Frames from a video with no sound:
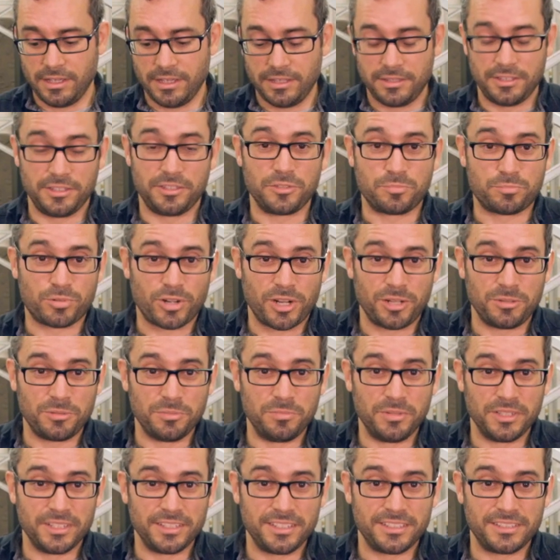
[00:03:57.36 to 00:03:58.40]
This is
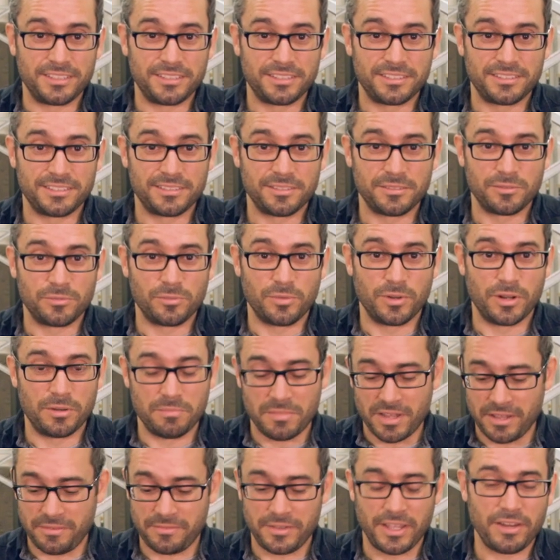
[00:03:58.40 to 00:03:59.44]
probably one of
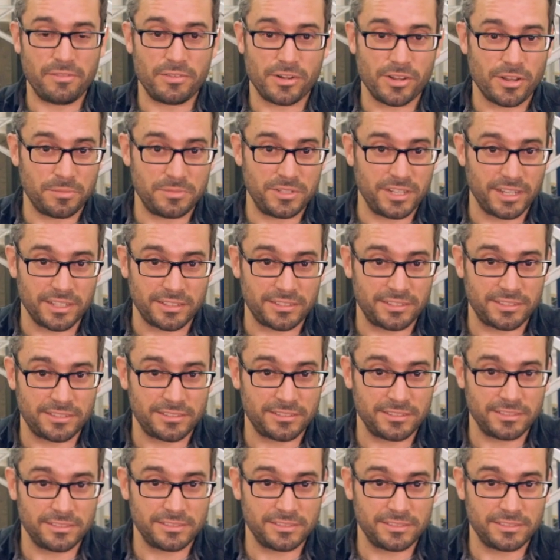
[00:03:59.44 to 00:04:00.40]
my favorite objects